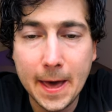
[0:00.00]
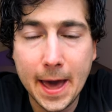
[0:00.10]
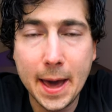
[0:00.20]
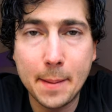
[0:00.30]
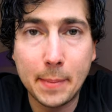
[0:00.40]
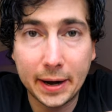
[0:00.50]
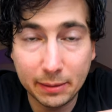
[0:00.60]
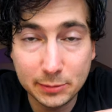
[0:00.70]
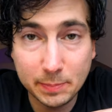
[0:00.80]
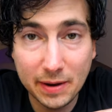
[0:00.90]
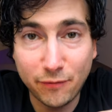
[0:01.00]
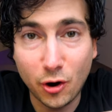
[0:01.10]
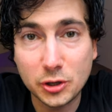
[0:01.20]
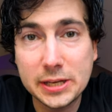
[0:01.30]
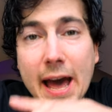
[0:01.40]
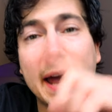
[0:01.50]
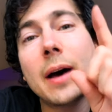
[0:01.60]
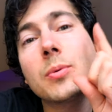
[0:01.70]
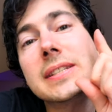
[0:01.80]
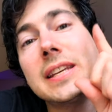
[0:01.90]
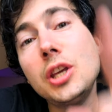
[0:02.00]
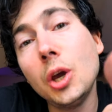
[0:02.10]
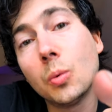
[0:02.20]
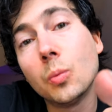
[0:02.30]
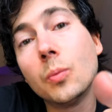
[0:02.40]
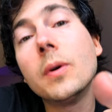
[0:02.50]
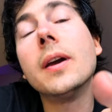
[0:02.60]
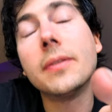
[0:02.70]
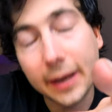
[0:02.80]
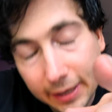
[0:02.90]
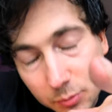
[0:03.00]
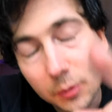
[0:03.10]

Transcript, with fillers: My name is Ben Fox, and I will see you in the next